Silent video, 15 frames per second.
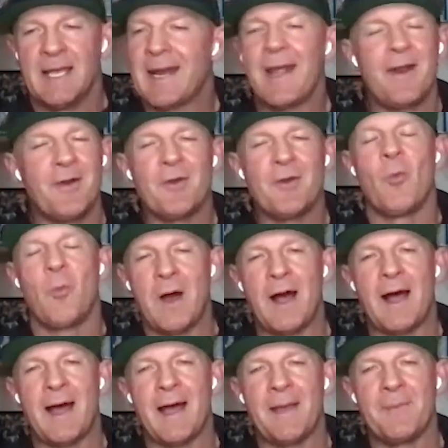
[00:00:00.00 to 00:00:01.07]
and I don't know
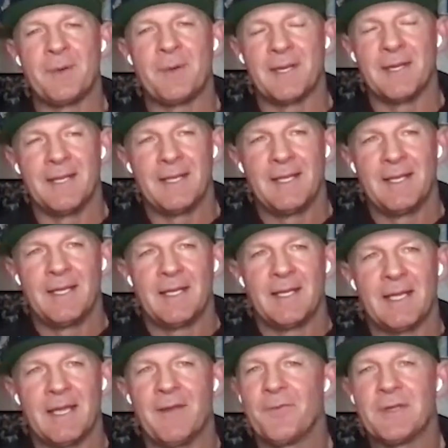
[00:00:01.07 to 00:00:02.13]
why, but
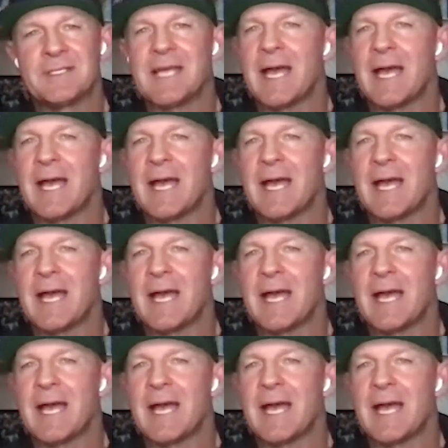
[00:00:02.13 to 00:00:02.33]
every